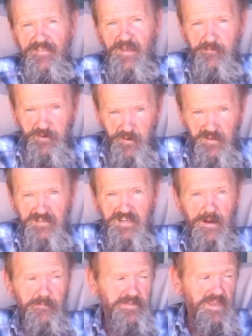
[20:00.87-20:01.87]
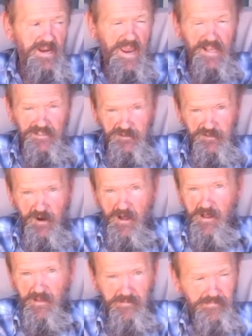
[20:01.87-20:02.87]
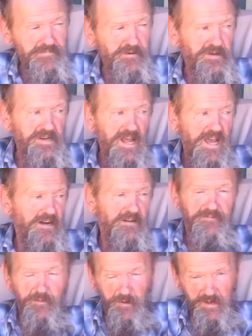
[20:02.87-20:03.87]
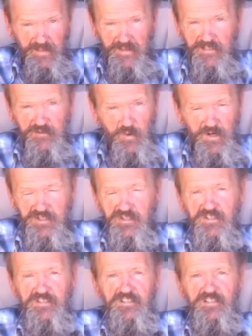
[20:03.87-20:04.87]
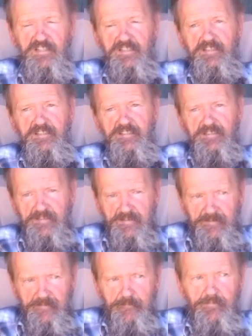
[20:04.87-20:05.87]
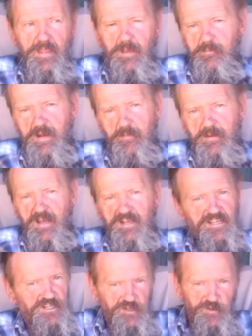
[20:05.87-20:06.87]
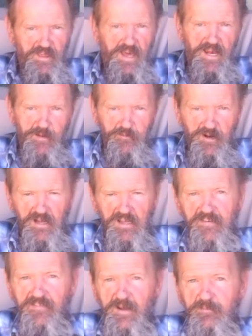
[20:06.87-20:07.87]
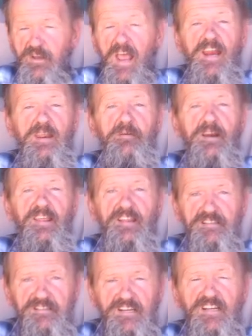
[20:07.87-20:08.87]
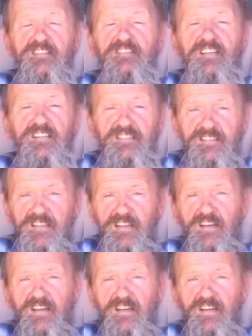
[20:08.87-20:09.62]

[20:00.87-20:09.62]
them do the same thing, answer all 39 or 40 of these questions. But I'm not going to do that. I'm going to leave it up to anybody that sees this